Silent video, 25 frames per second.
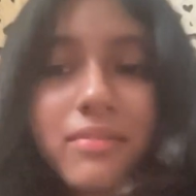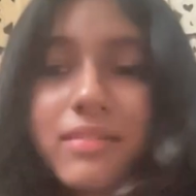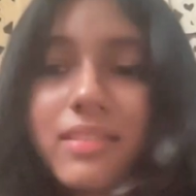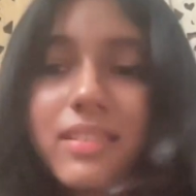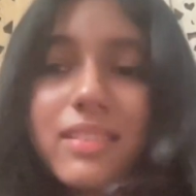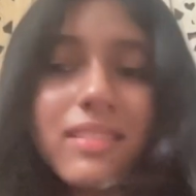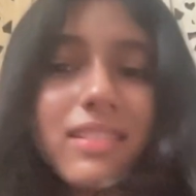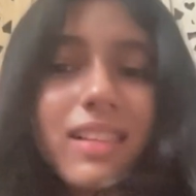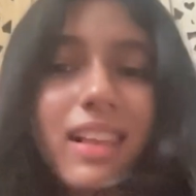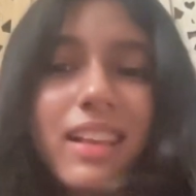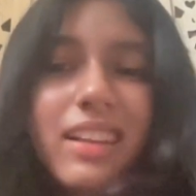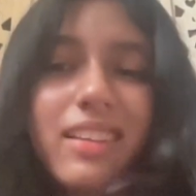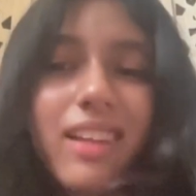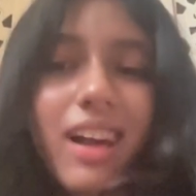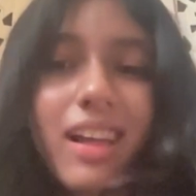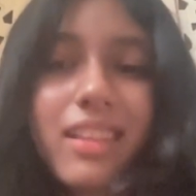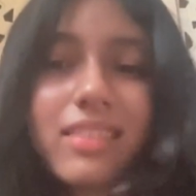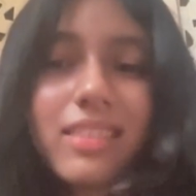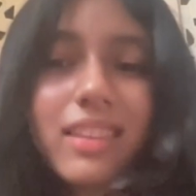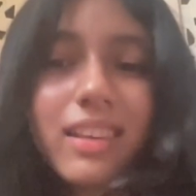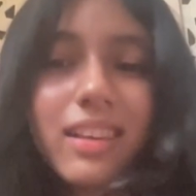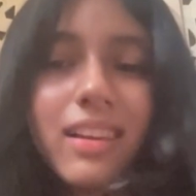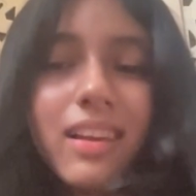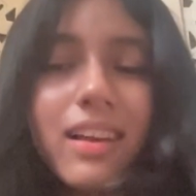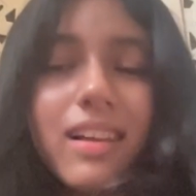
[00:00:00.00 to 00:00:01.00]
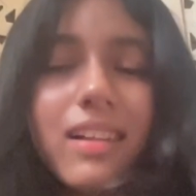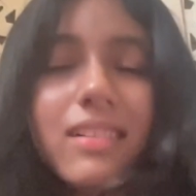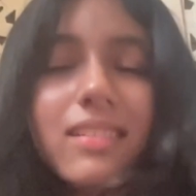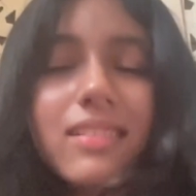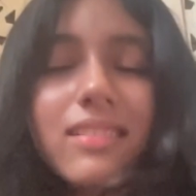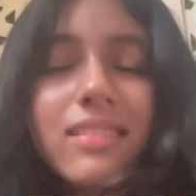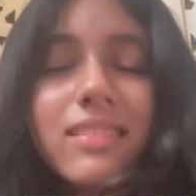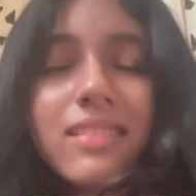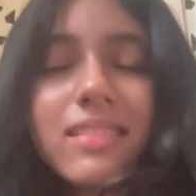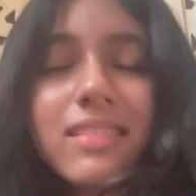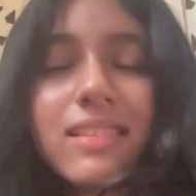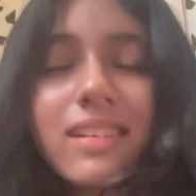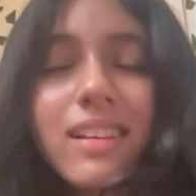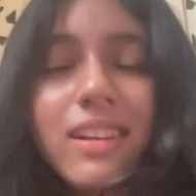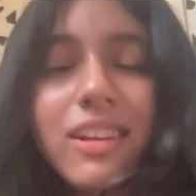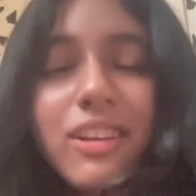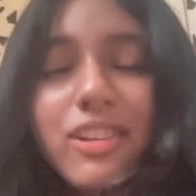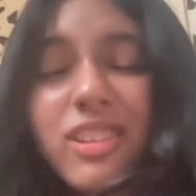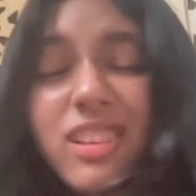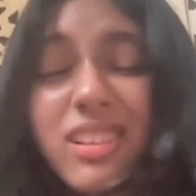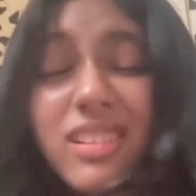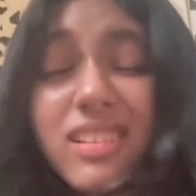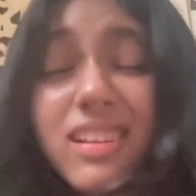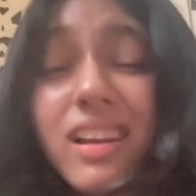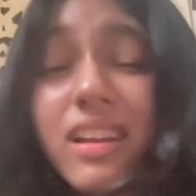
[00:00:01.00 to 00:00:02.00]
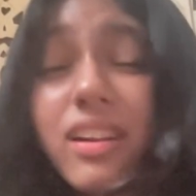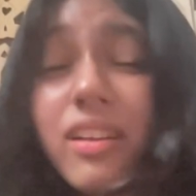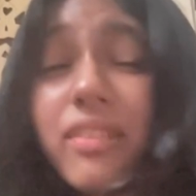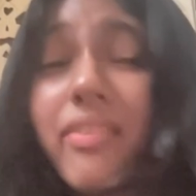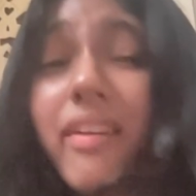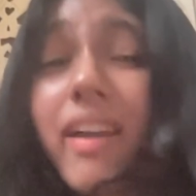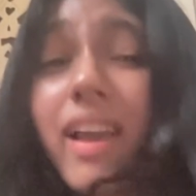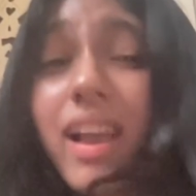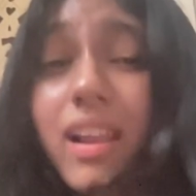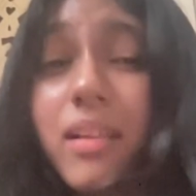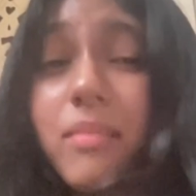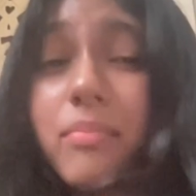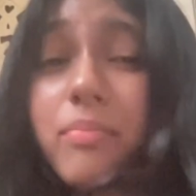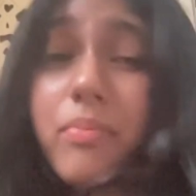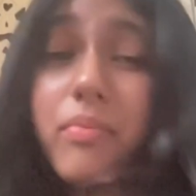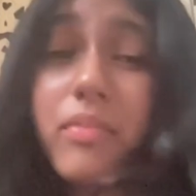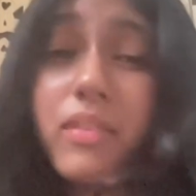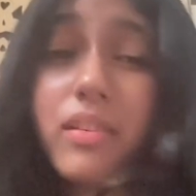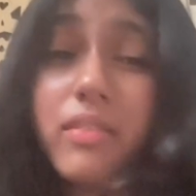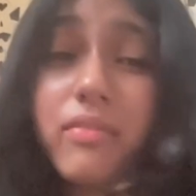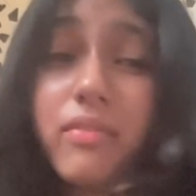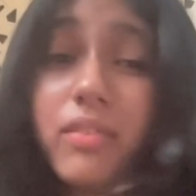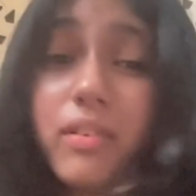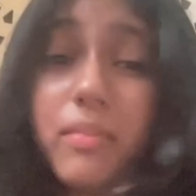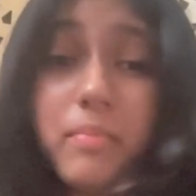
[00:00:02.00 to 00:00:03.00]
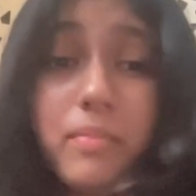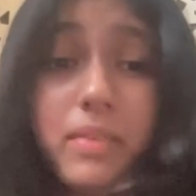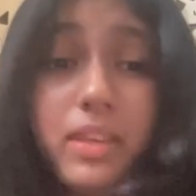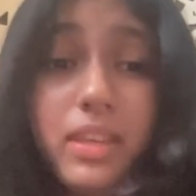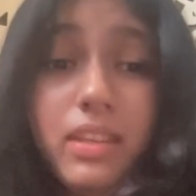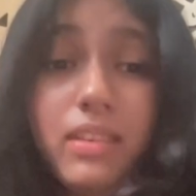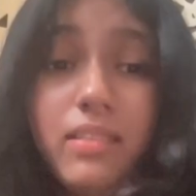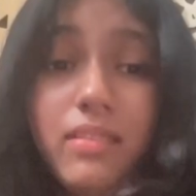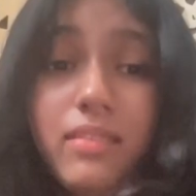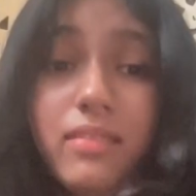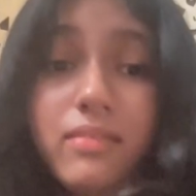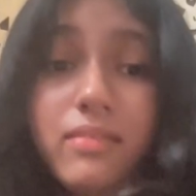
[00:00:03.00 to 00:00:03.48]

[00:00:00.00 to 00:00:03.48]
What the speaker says: It's like nothing else. That's kind of helpful for me.